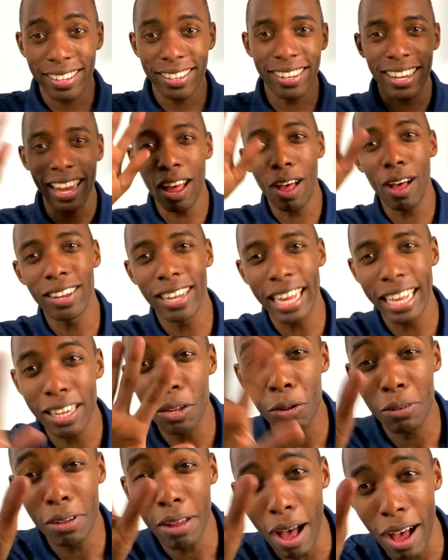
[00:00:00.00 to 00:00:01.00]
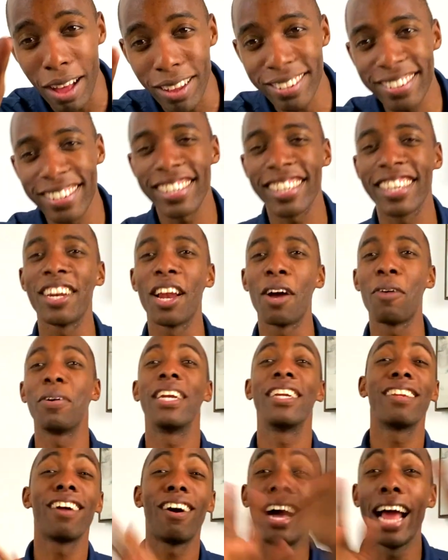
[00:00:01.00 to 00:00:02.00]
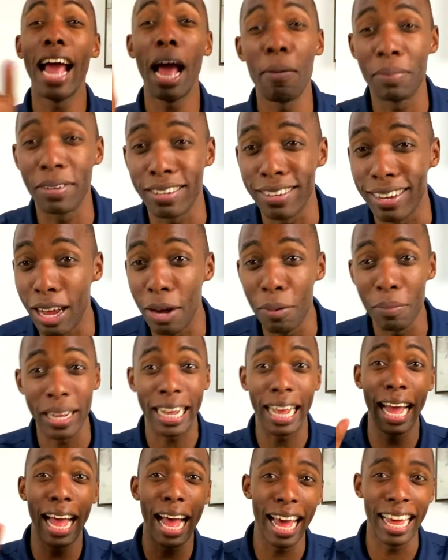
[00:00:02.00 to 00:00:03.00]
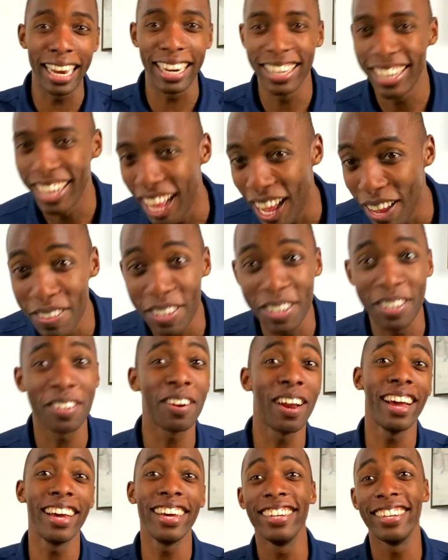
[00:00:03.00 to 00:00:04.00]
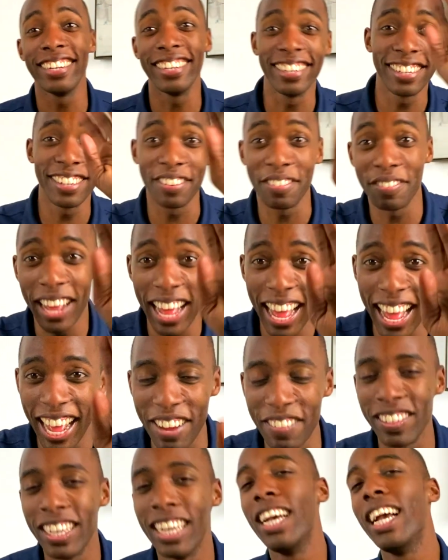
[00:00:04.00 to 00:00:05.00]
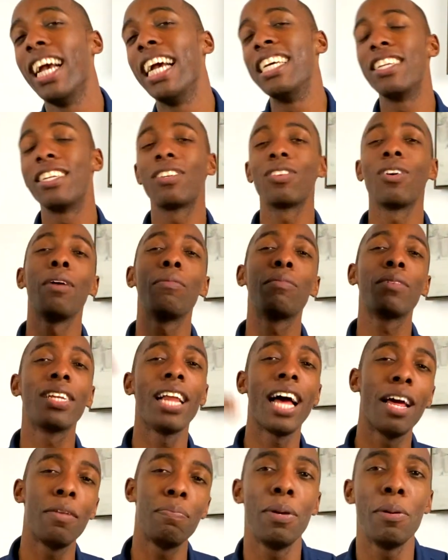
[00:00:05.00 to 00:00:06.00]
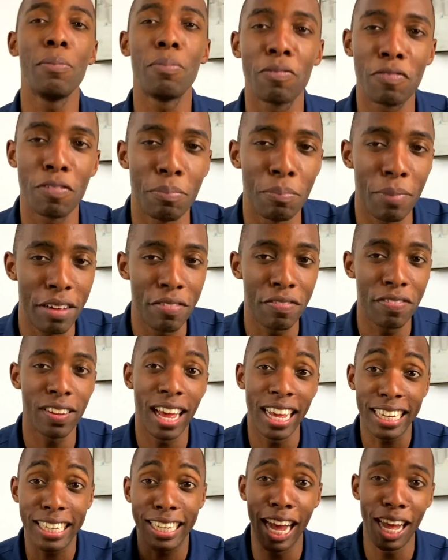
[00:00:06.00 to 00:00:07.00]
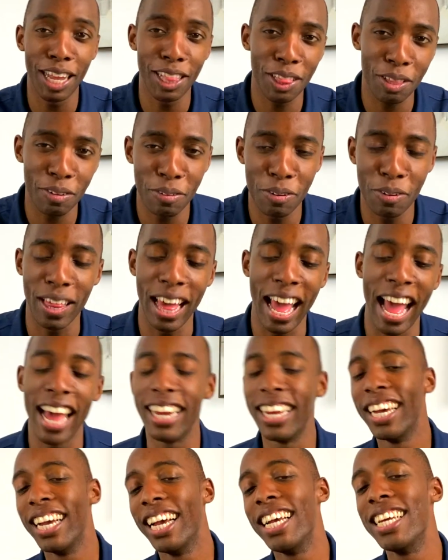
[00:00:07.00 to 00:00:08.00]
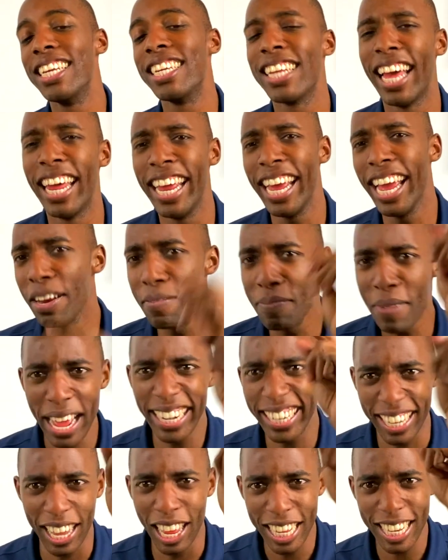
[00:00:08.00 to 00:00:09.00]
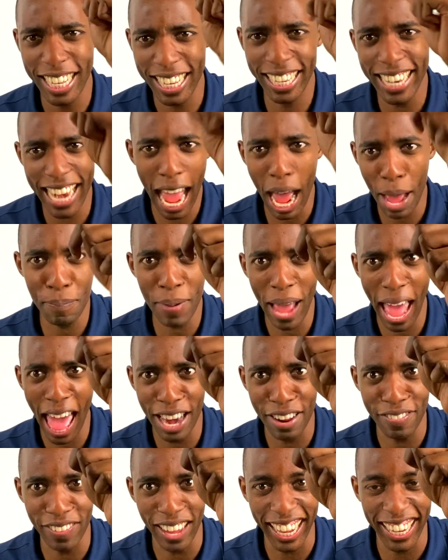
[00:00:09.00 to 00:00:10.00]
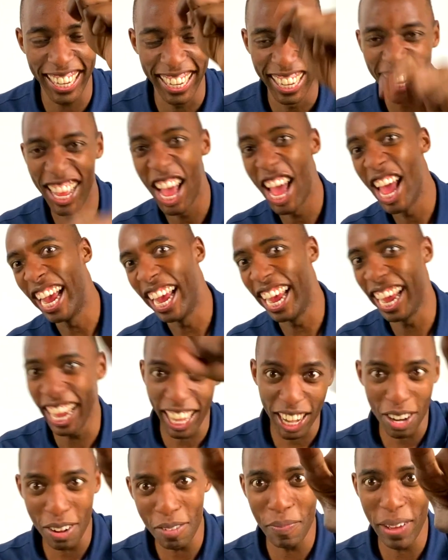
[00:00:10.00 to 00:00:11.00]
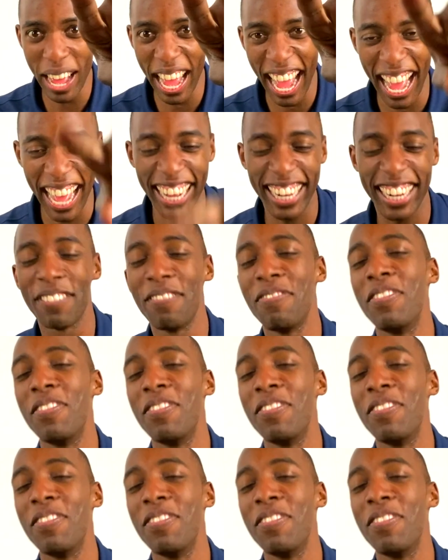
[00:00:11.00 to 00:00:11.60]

well, like a little lost, you know, when it's all happening. You're like, oh my God, I'm just trying to survive. And so I'm glad people from my flight cut through that and said, Inman, snap out of it, hit him back.